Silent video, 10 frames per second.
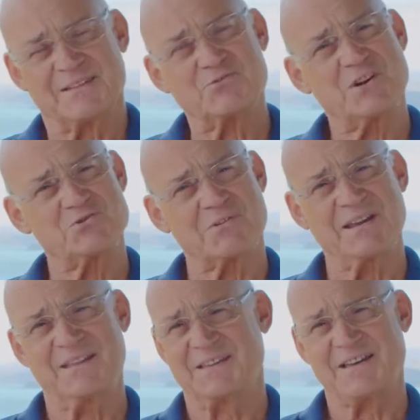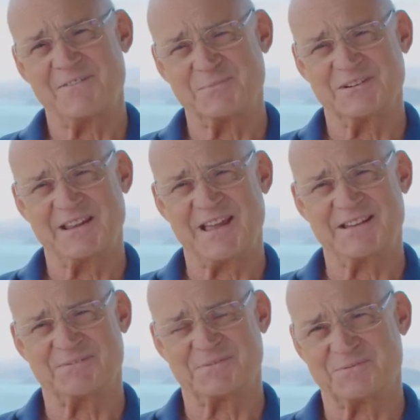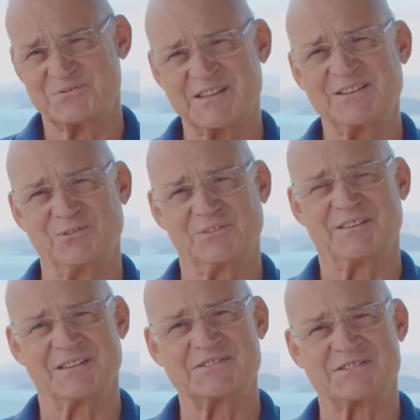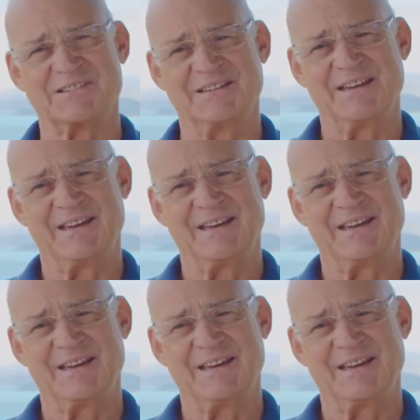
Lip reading: Treasury and the government have signalled this